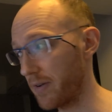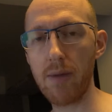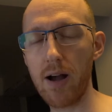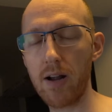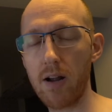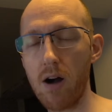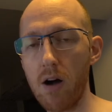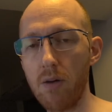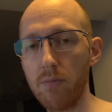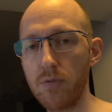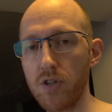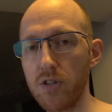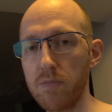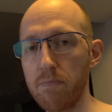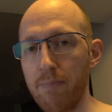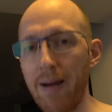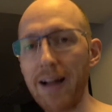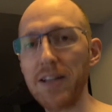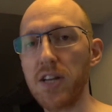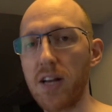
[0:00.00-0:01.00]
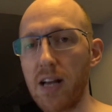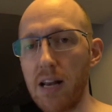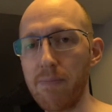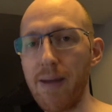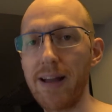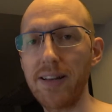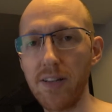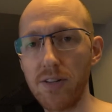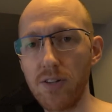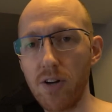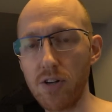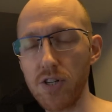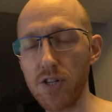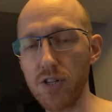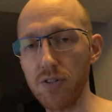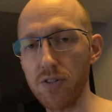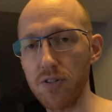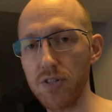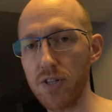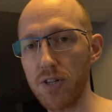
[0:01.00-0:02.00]
I can't just magically make
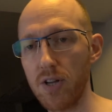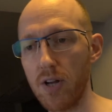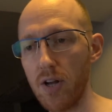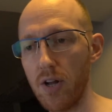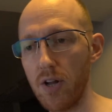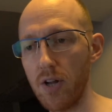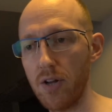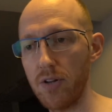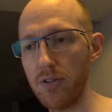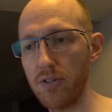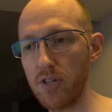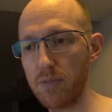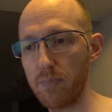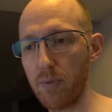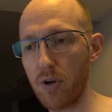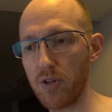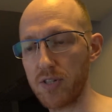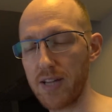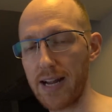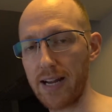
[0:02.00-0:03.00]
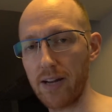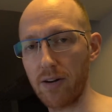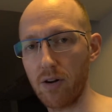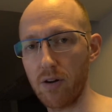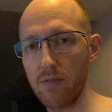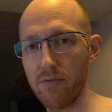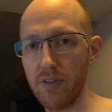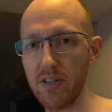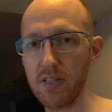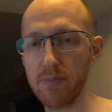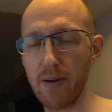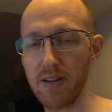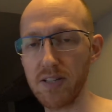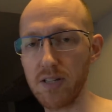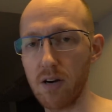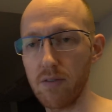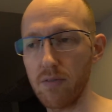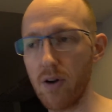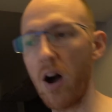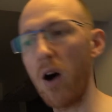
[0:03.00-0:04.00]
deductions just because I can convince
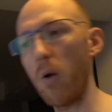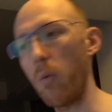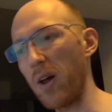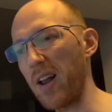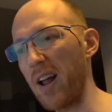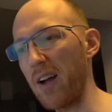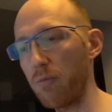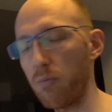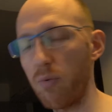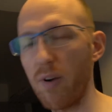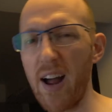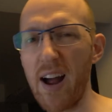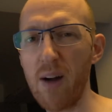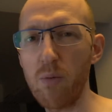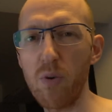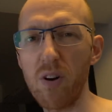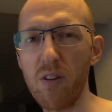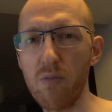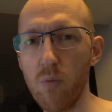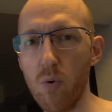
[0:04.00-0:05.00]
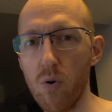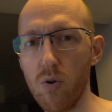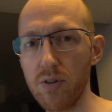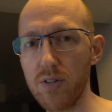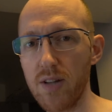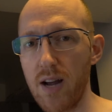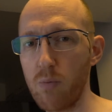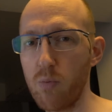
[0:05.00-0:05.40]
myself, oh, well, I would have walked.